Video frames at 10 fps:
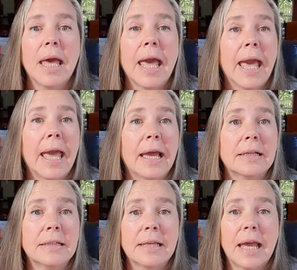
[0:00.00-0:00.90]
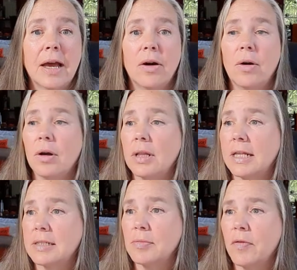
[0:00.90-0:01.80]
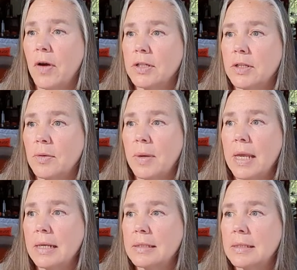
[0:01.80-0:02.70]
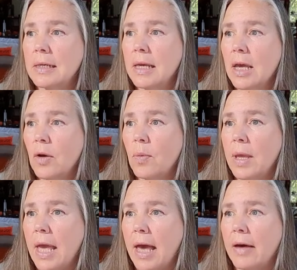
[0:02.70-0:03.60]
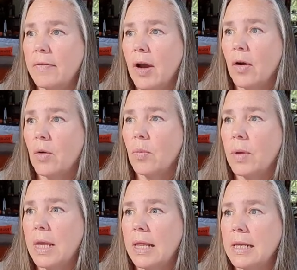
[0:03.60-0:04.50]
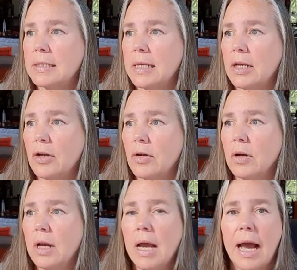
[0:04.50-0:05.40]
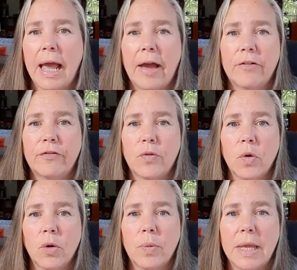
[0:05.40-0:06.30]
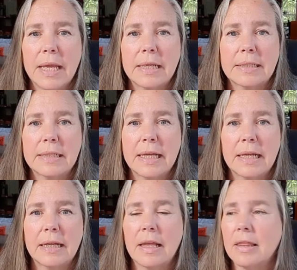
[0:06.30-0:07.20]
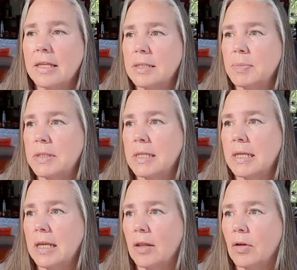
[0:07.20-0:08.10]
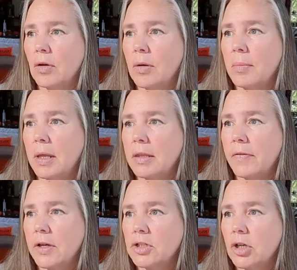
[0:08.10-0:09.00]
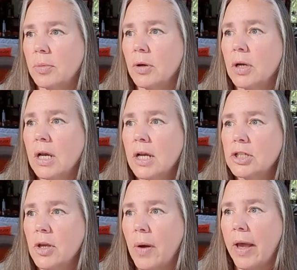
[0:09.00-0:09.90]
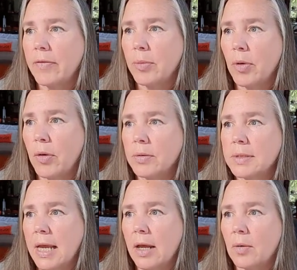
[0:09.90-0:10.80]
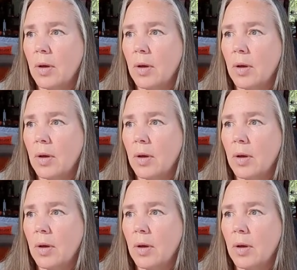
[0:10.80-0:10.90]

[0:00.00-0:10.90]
And now let's move on to the weeks. We have our weeklies here. I have 4 weeks in this particular month of October, so I have them broken down